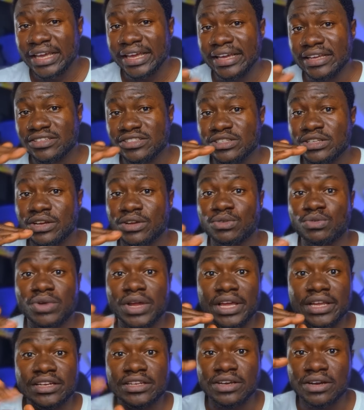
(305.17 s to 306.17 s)
It's the
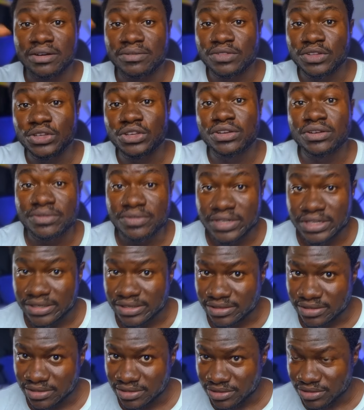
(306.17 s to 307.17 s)
grading of the
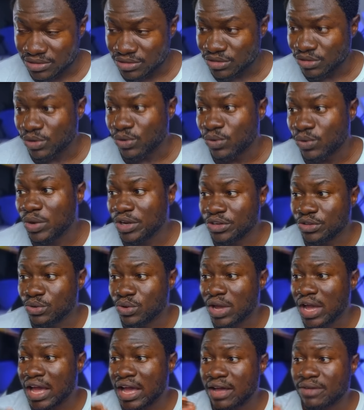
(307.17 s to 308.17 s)
universities. So when
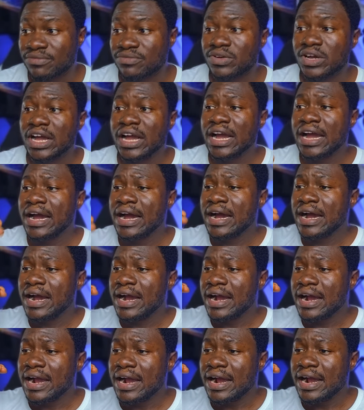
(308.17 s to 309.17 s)
you have
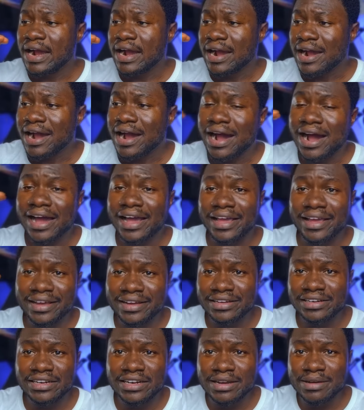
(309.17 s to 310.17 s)

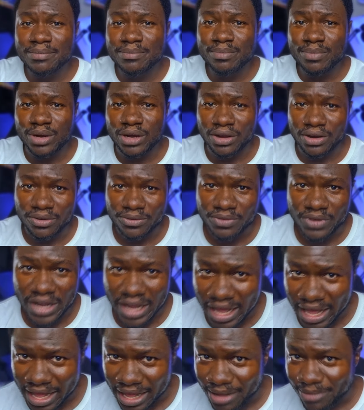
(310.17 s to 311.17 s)
higher number of
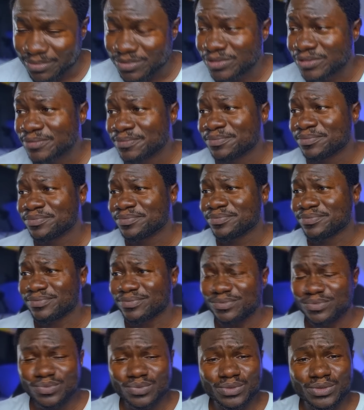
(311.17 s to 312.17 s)
caps,
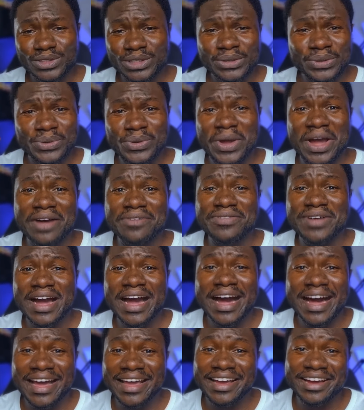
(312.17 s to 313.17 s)
you have
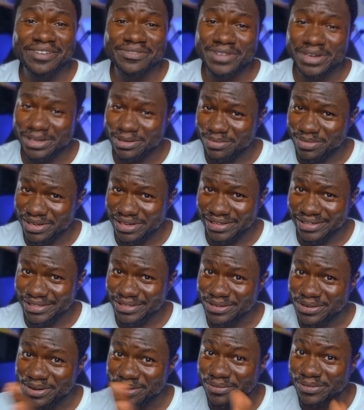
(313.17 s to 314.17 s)
higher
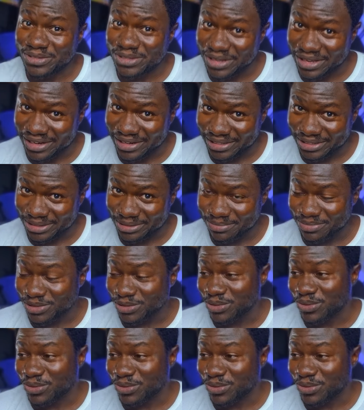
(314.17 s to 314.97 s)
availability of scholarships.